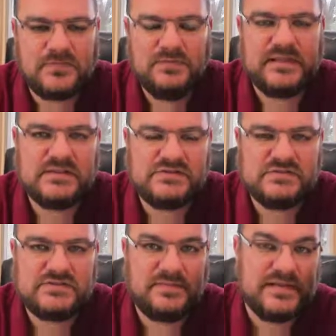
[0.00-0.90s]

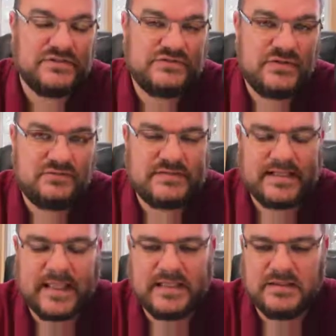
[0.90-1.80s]
because some agents don't
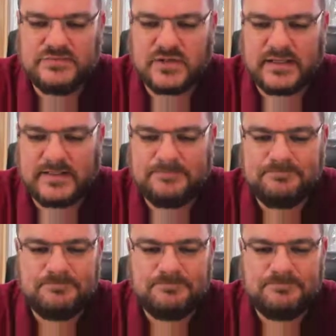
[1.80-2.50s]
take AHIP training.